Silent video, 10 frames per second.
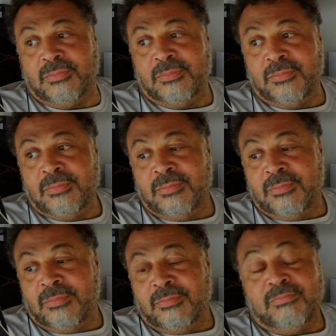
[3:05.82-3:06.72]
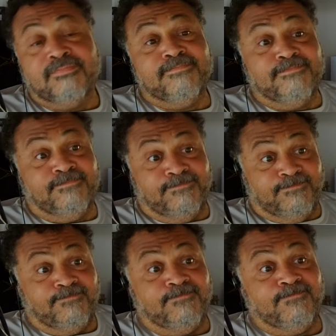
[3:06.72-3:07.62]

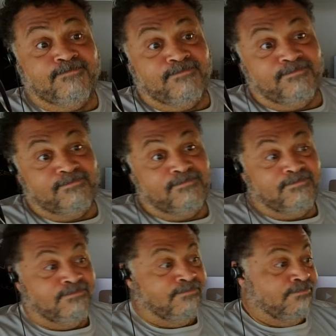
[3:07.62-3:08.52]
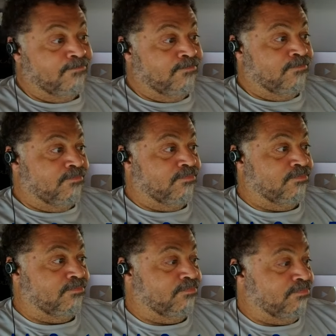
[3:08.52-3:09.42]

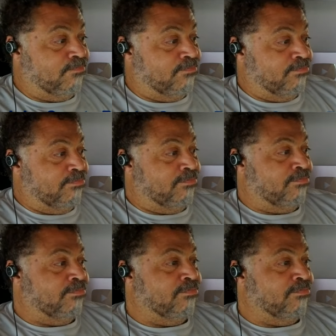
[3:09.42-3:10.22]
No words are spoken by the person on screen.